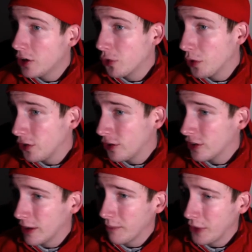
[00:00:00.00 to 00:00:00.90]
switch to
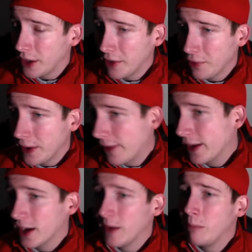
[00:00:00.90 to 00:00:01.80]
something different, and
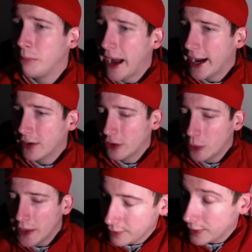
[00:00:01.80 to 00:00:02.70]
then come back
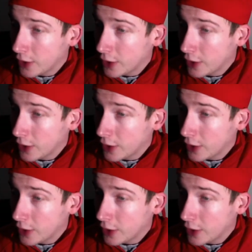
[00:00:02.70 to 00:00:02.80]
to it.